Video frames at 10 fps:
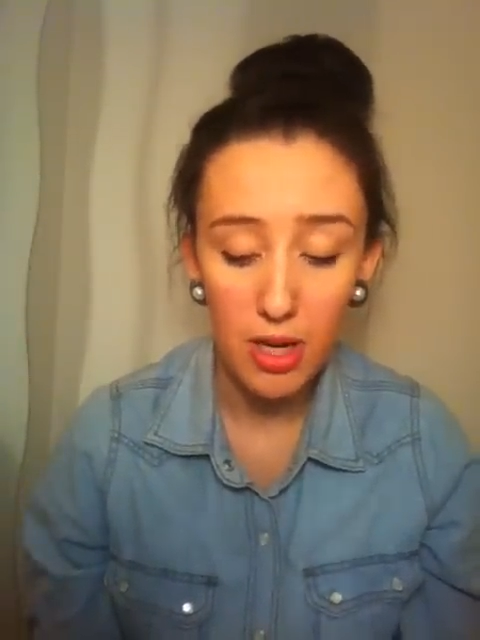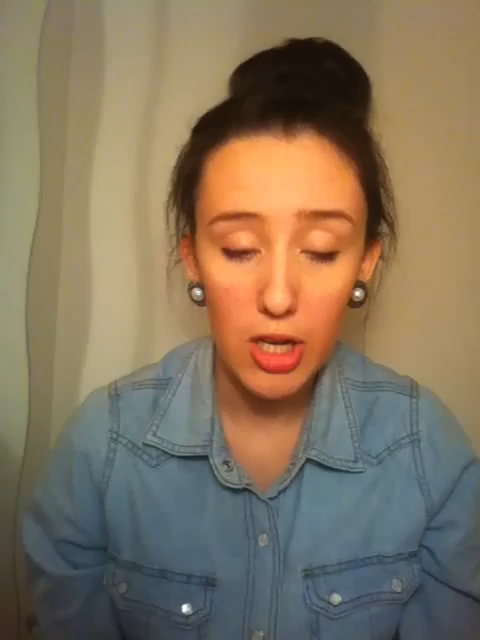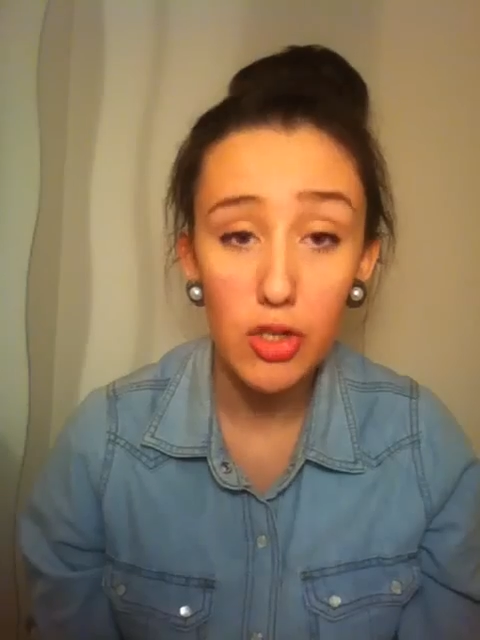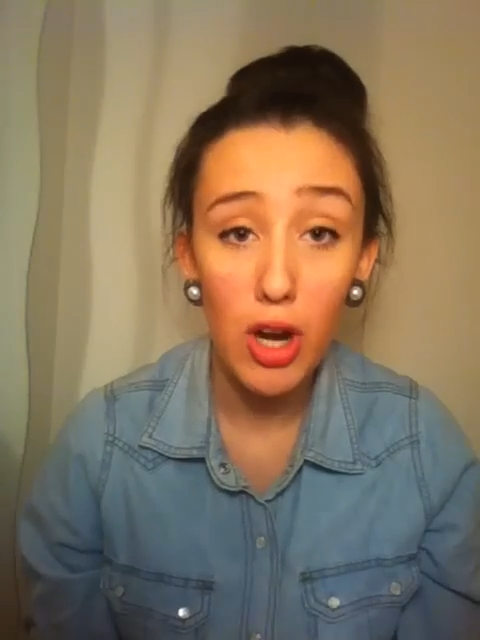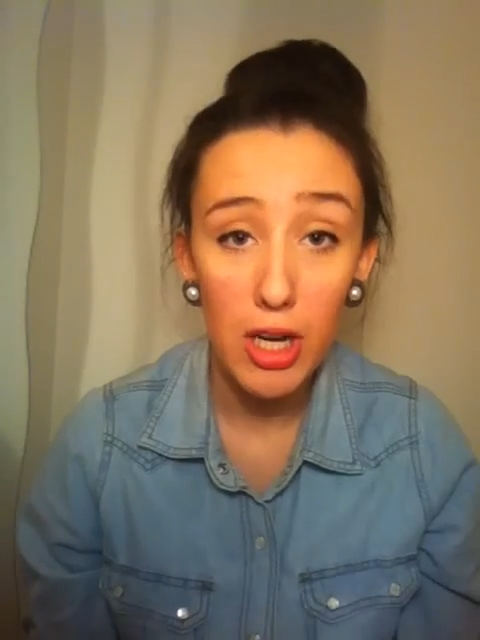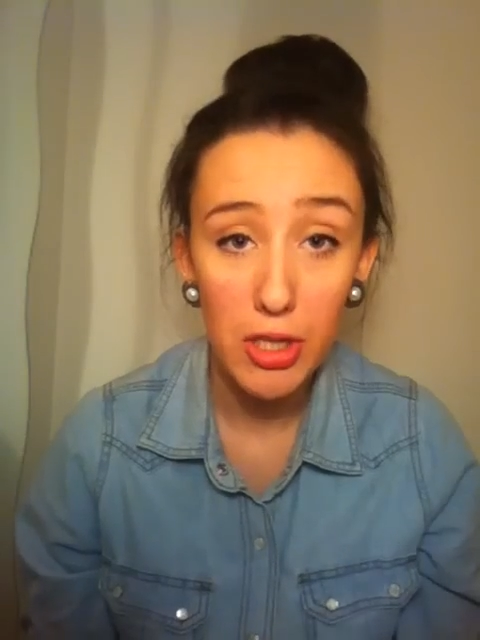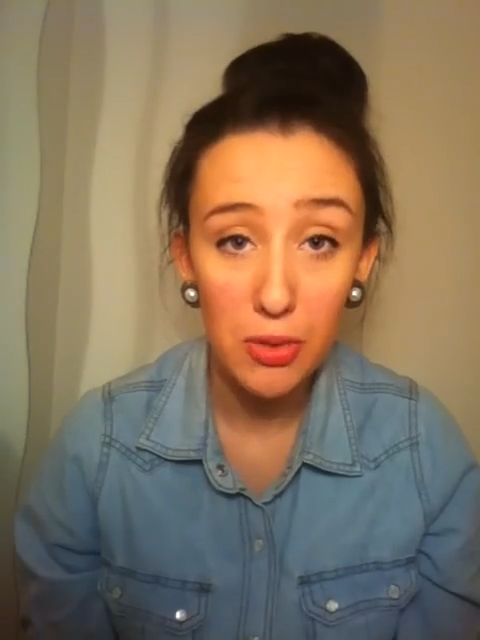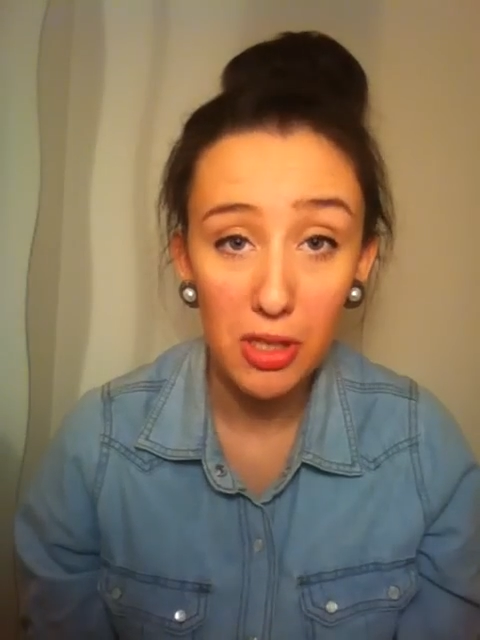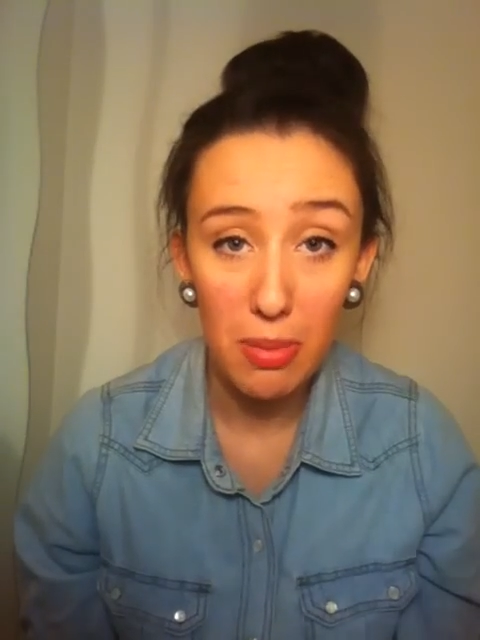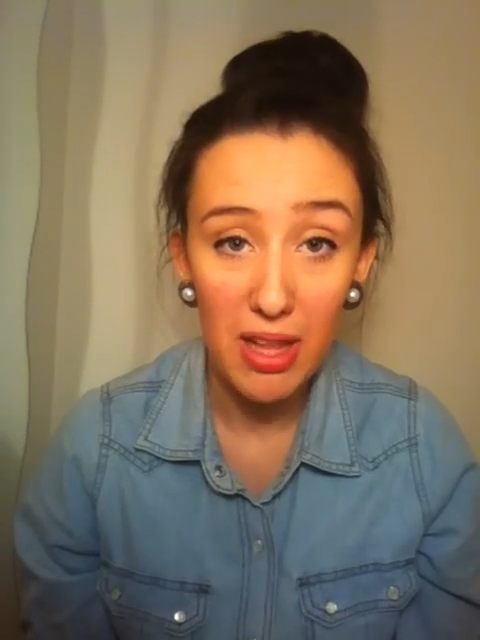I tried
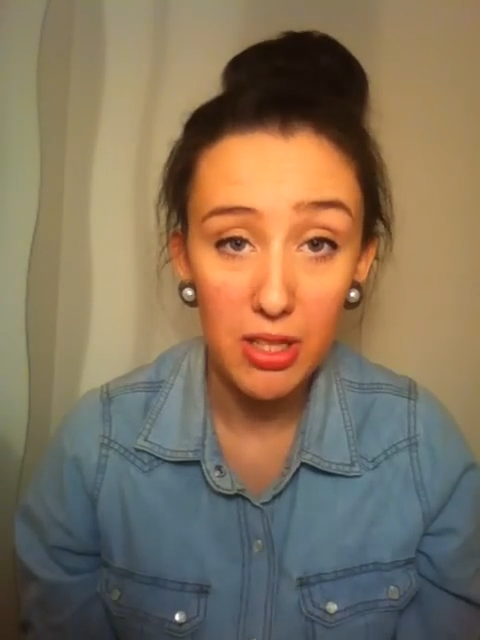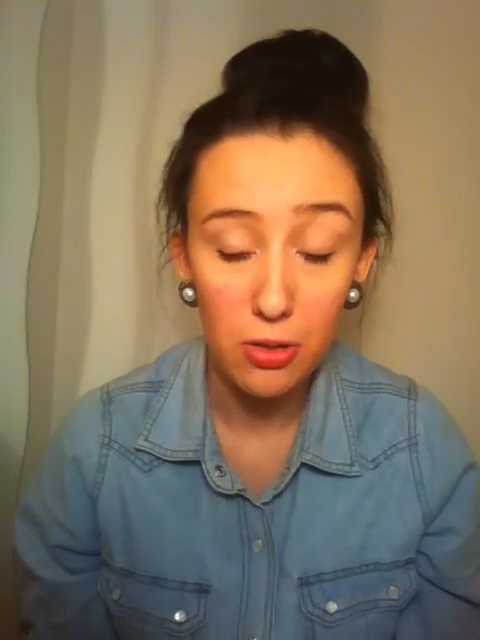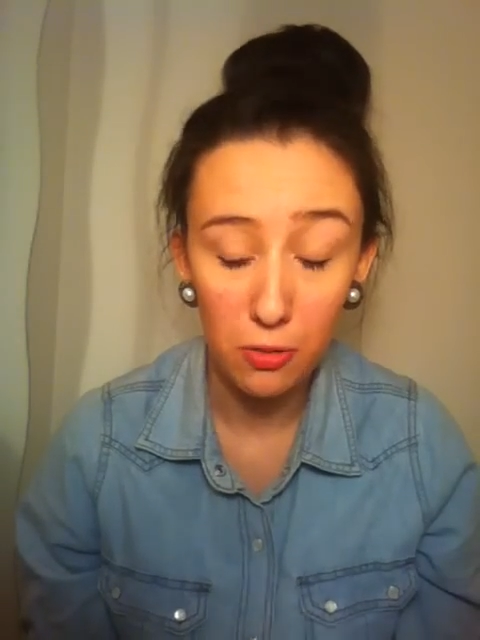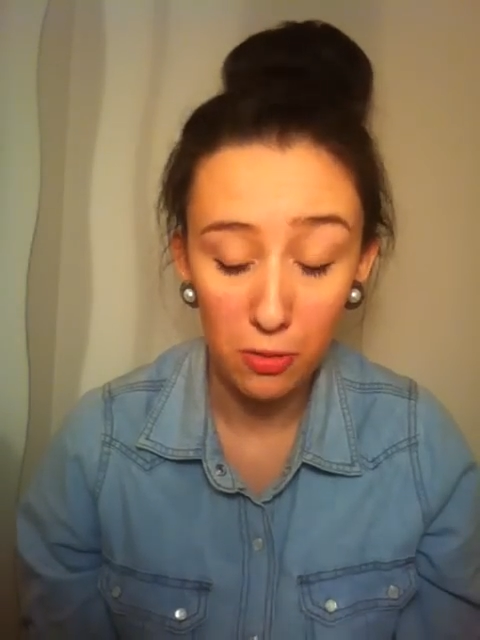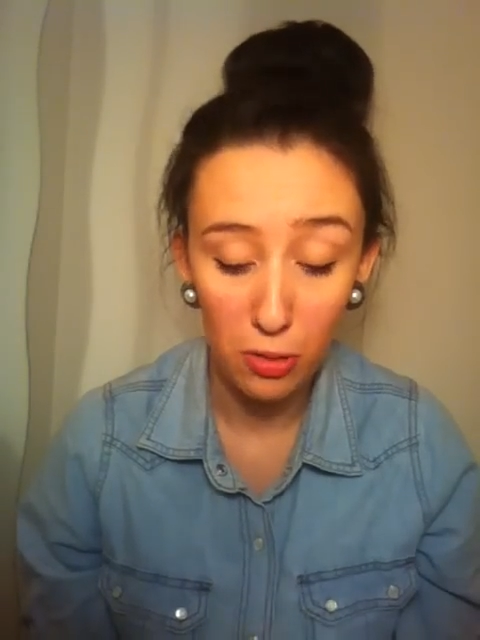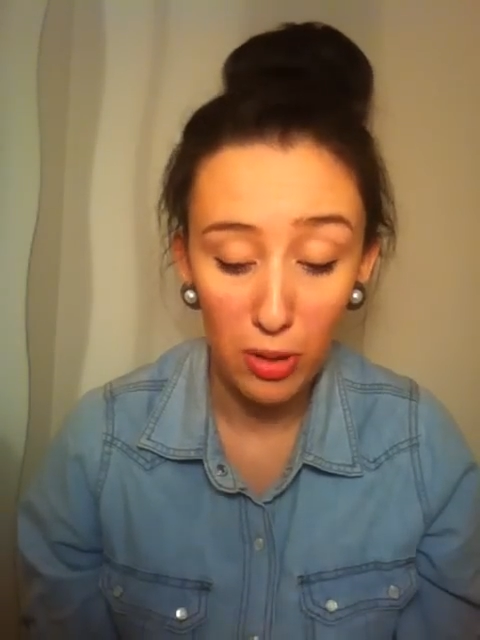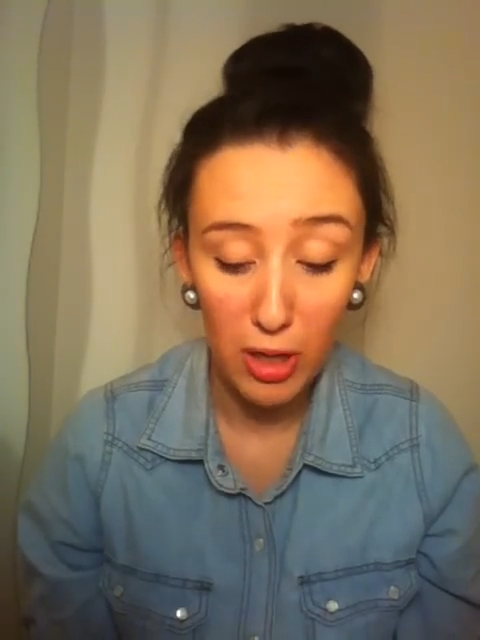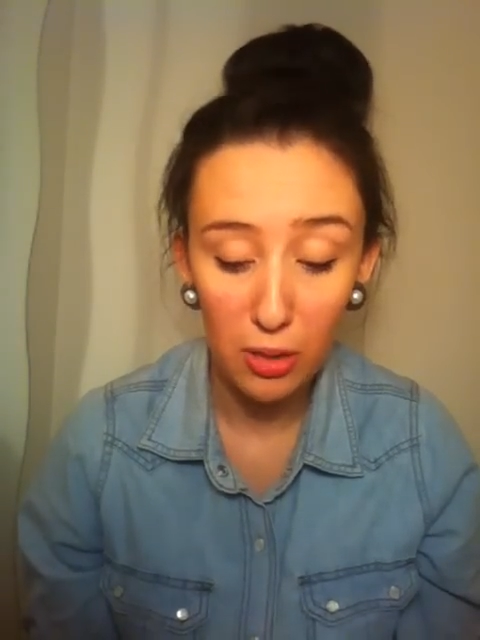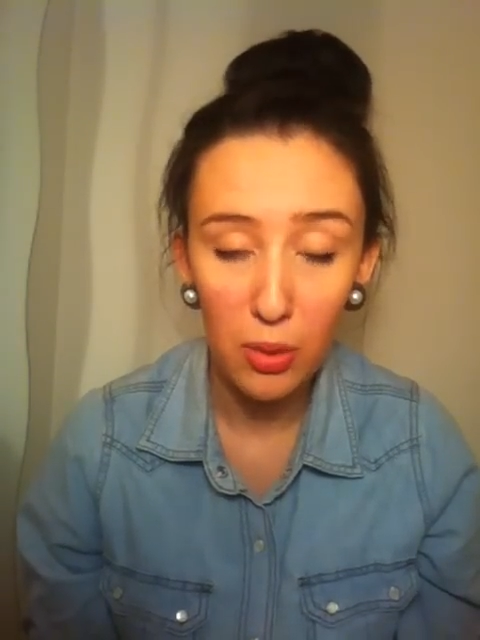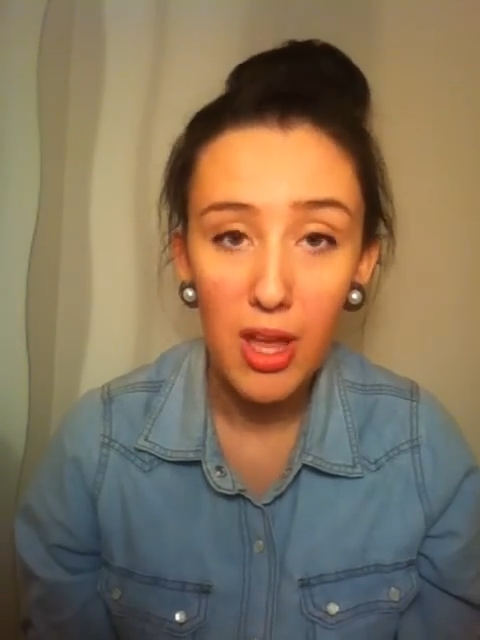using a pencil for a
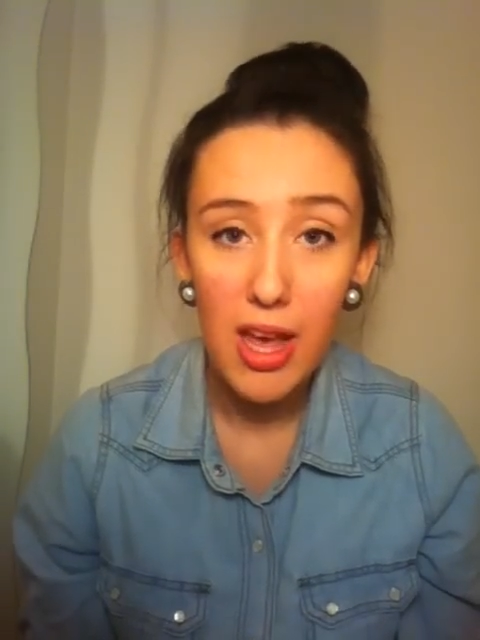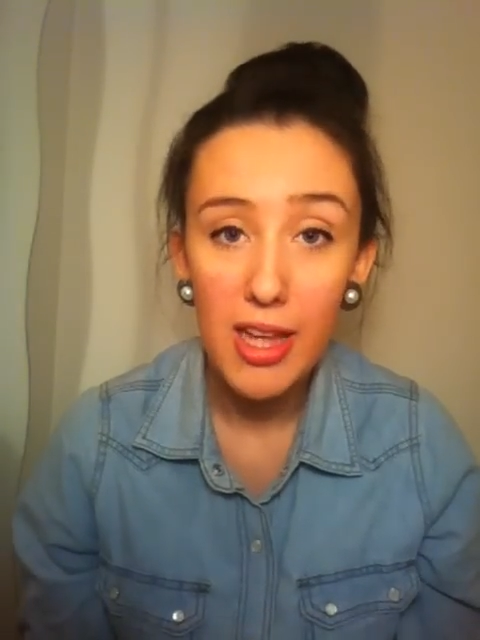while,